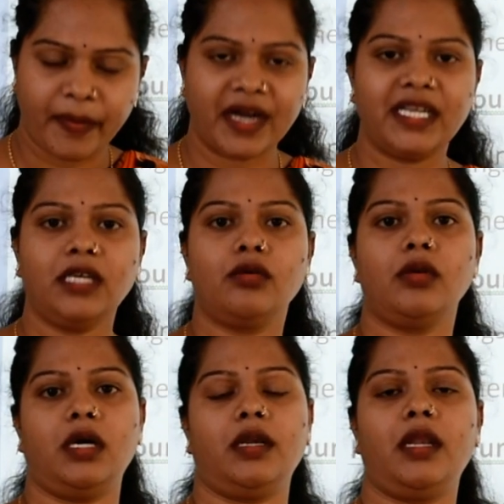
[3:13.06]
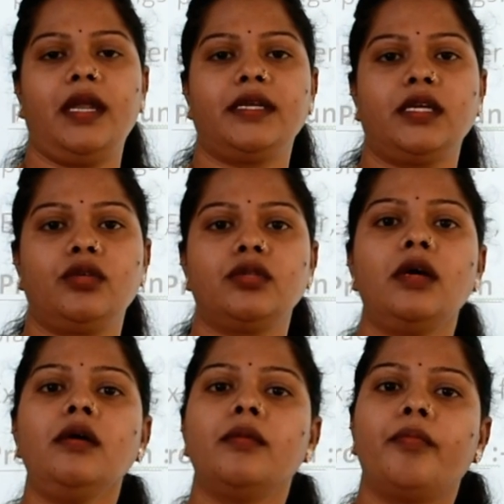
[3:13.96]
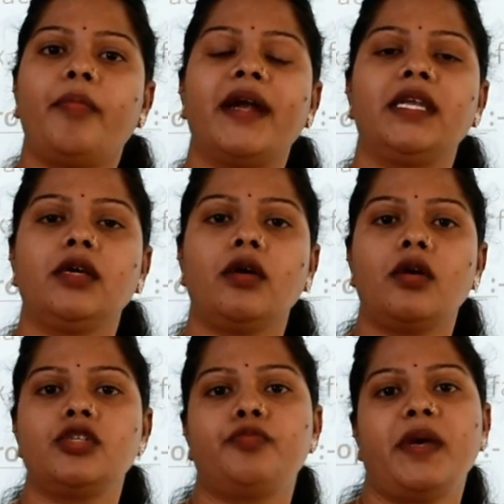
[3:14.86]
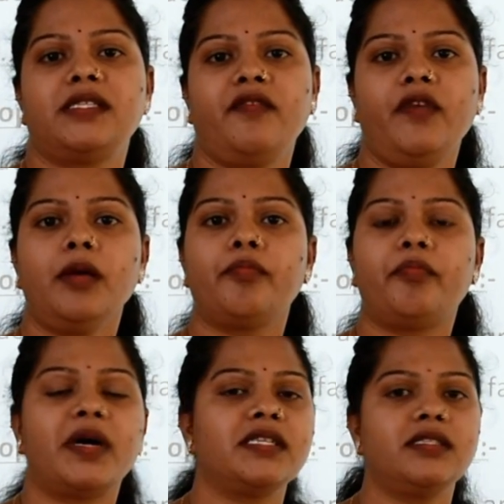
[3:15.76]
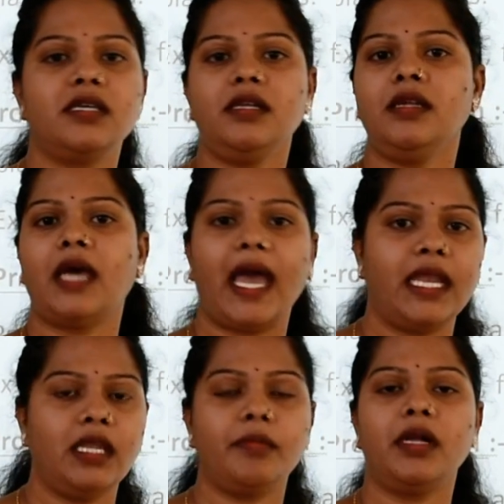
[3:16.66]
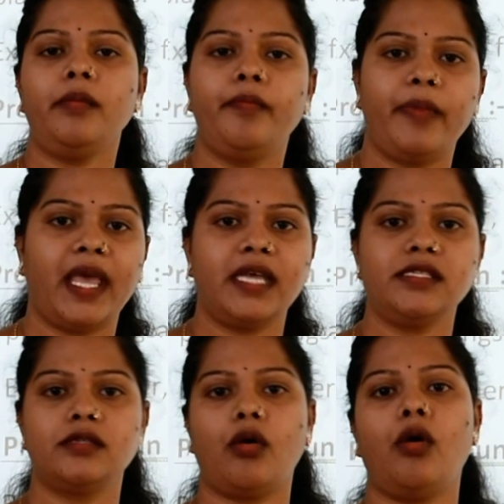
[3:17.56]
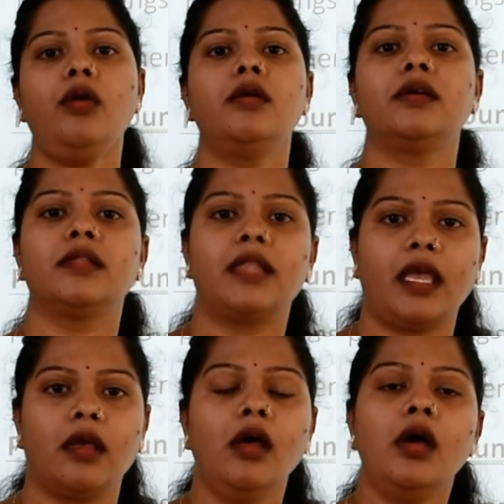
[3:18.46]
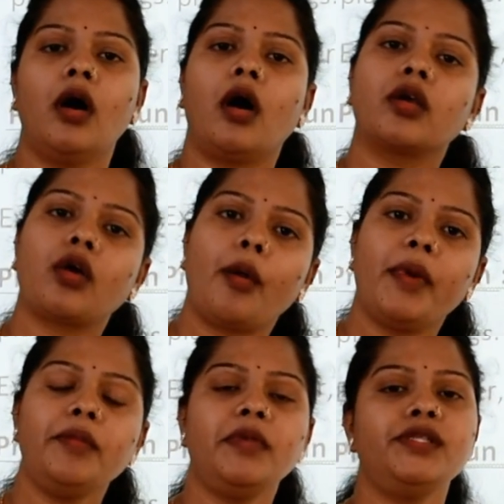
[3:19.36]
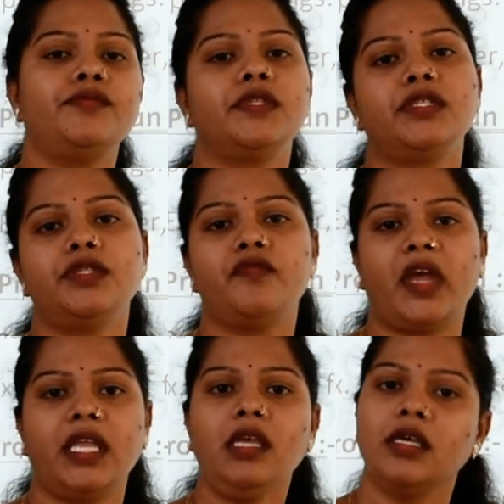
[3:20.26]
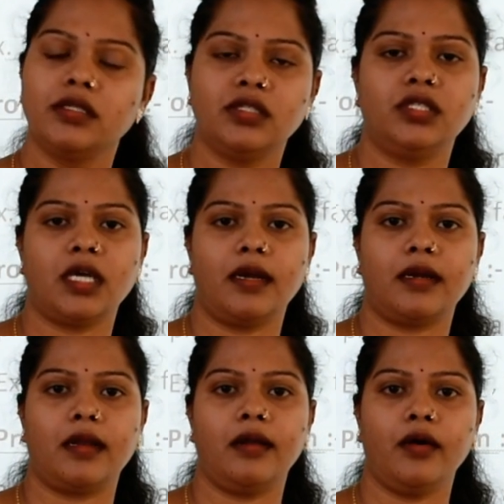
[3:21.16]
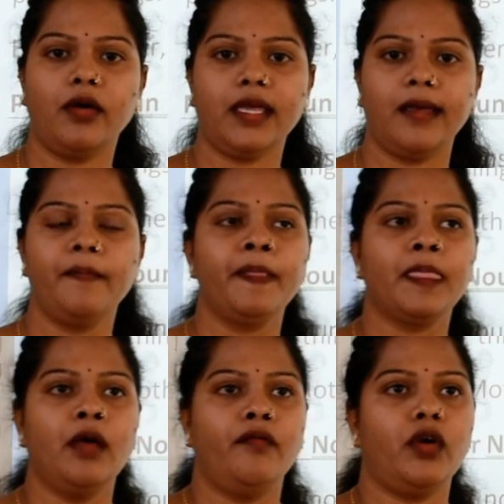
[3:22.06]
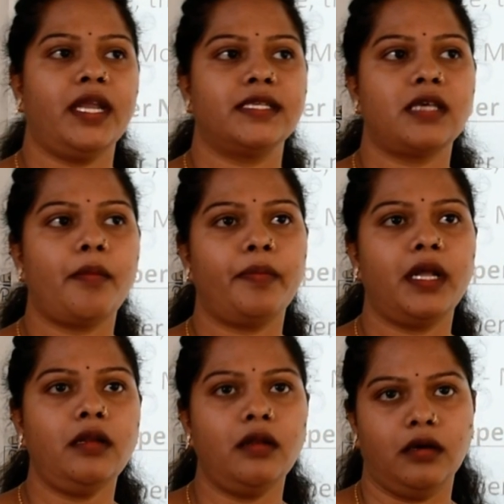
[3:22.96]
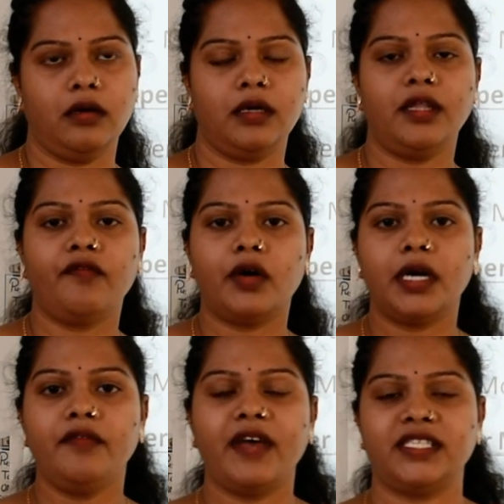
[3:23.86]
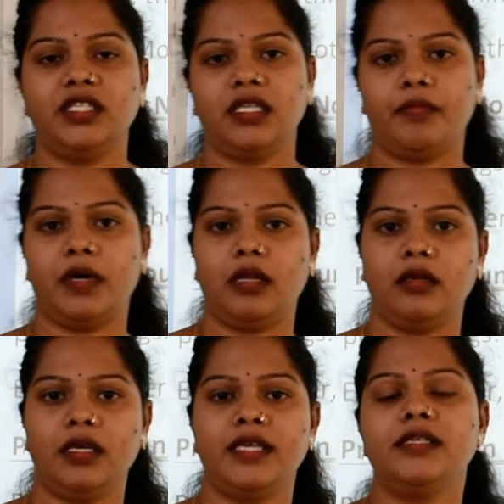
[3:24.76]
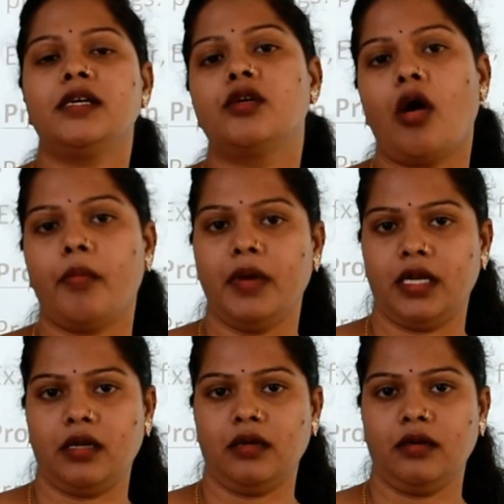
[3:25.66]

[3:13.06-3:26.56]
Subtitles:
particular, related to the particular specific person, animal, place, or thing. Or common means which is very general. Okay, for example, the word vegetable is a common